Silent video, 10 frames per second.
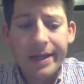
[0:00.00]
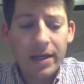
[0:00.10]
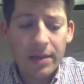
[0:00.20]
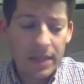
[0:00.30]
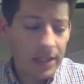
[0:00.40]

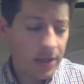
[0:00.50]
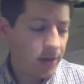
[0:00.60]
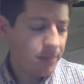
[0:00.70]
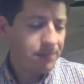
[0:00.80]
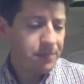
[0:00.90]
in
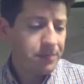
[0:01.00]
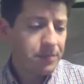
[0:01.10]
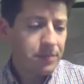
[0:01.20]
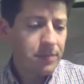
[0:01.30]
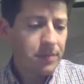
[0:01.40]
Europe.
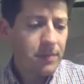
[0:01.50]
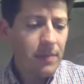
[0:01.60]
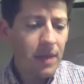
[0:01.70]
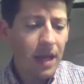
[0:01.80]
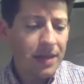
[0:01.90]

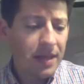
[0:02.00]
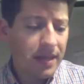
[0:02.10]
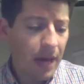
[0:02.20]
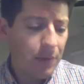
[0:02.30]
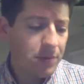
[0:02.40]
I
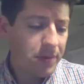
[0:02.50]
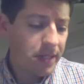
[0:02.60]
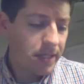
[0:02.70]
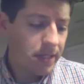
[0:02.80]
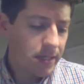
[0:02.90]
think
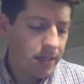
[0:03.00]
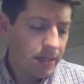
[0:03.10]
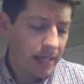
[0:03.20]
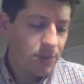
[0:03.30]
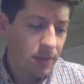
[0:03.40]

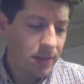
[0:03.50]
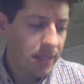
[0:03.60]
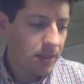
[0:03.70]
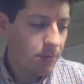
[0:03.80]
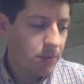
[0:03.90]
that's one
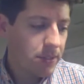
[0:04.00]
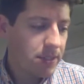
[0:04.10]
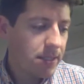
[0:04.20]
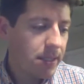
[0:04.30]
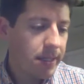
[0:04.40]
thing that we
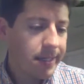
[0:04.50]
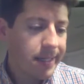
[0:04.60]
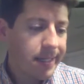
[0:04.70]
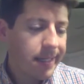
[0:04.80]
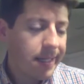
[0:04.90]
see.
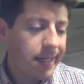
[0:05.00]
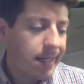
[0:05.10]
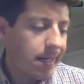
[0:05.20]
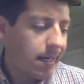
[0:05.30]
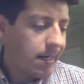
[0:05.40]

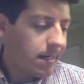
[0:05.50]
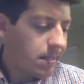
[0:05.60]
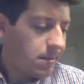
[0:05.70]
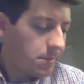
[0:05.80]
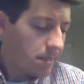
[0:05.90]
And